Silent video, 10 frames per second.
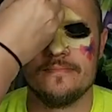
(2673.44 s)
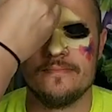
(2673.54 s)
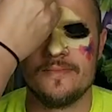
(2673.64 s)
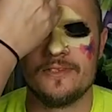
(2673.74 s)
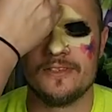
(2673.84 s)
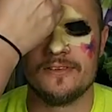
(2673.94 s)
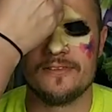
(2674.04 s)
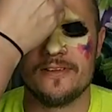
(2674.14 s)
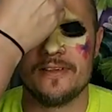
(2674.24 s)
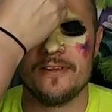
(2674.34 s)
Michelle
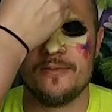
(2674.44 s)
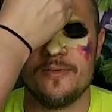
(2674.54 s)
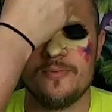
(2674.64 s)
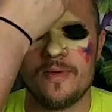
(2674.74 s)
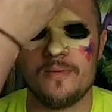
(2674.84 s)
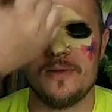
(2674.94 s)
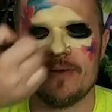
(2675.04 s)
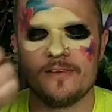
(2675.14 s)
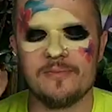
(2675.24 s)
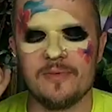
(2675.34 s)
said, can you move baby
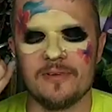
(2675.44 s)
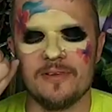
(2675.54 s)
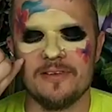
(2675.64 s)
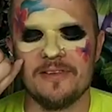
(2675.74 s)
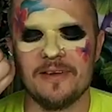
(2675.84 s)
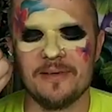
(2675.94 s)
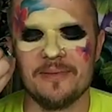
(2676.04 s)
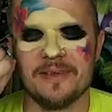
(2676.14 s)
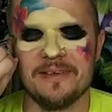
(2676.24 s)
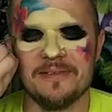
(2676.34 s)
dolls more to the center,
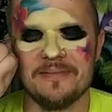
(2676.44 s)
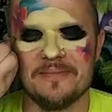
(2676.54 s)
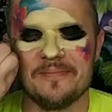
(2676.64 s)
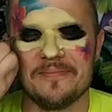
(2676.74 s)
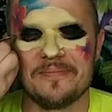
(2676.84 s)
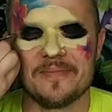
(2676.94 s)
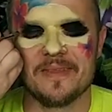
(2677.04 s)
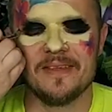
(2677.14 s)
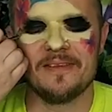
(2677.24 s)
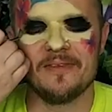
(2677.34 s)
please?
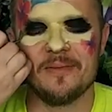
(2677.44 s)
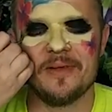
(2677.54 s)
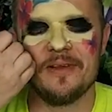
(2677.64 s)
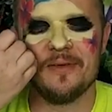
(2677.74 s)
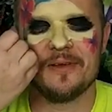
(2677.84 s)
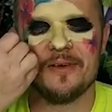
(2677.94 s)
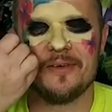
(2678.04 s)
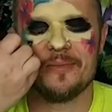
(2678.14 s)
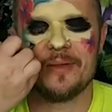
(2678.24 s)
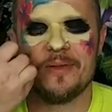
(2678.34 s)
Does everybody know I call
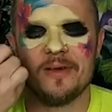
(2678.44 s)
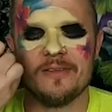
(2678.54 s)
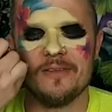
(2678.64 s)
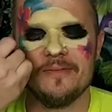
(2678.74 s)
her baby dolls?